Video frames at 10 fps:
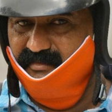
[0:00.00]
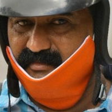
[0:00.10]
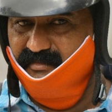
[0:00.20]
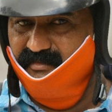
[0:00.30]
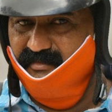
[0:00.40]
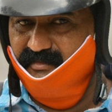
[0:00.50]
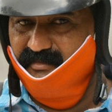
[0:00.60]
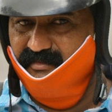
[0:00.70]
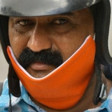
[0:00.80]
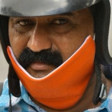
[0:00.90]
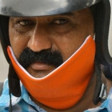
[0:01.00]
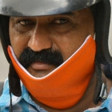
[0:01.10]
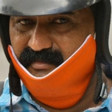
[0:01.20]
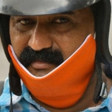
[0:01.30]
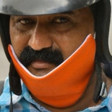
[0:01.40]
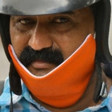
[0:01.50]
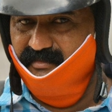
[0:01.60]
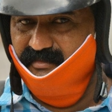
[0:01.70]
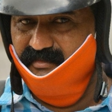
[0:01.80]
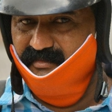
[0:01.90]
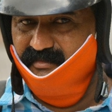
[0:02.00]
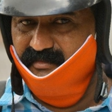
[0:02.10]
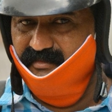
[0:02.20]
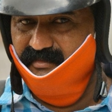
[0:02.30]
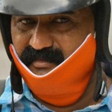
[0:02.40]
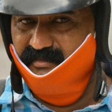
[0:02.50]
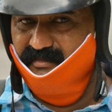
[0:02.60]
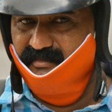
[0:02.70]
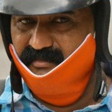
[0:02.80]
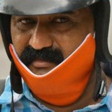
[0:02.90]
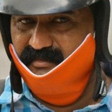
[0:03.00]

Nothing is said.